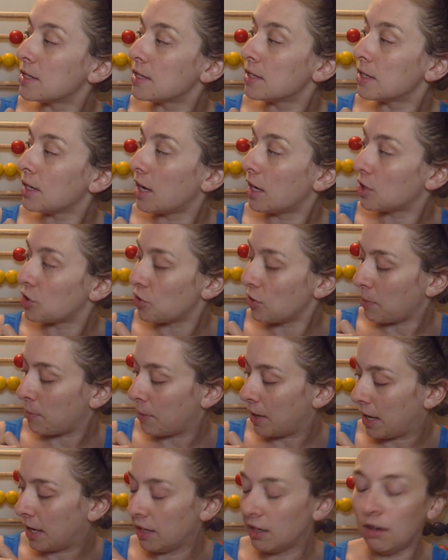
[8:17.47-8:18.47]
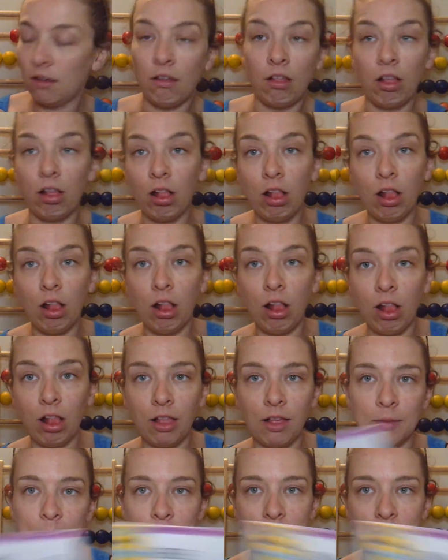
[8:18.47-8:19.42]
Countrymen. Oh, I'm